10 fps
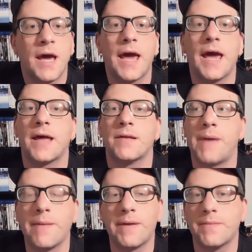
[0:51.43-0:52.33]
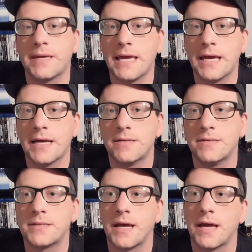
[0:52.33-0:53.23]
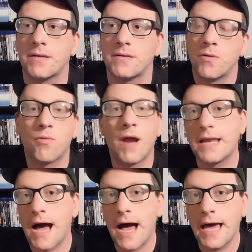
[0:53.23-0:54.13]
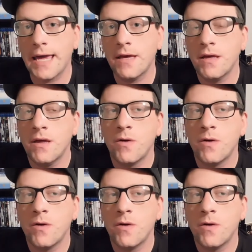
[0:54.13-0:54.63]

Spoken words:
and Batman Begins and Red Eye,